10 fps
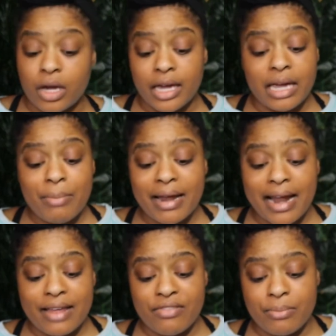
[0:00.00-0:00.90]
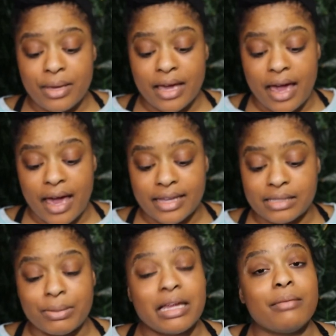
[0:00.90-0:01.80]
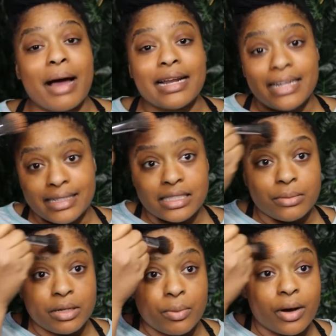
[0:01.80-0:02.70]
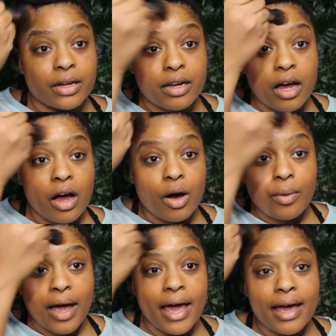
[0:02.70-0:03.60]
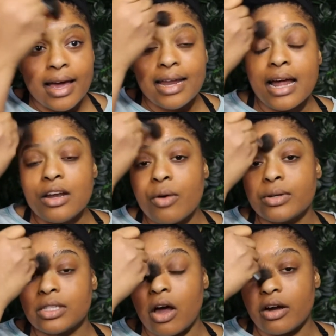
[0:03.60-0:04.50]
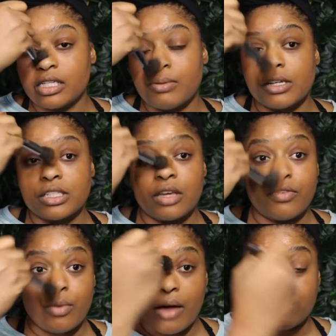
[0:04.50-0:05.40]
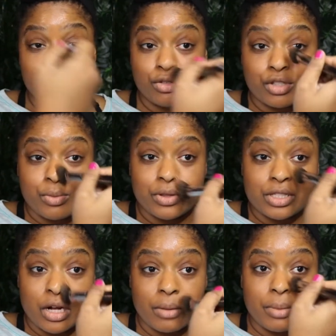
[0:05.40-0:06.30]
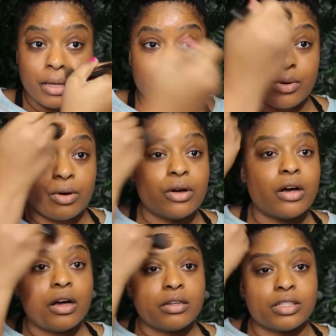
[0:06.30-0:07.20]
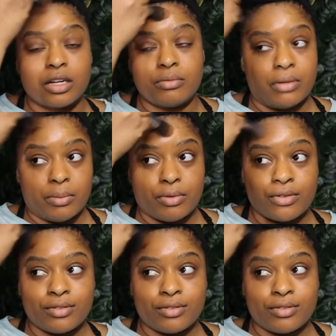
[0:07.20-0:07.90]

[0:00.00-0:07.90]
He might not even be an ex, but he might need to be one, okay? And I know it's hard, especially if you have children with certain people. Certain people.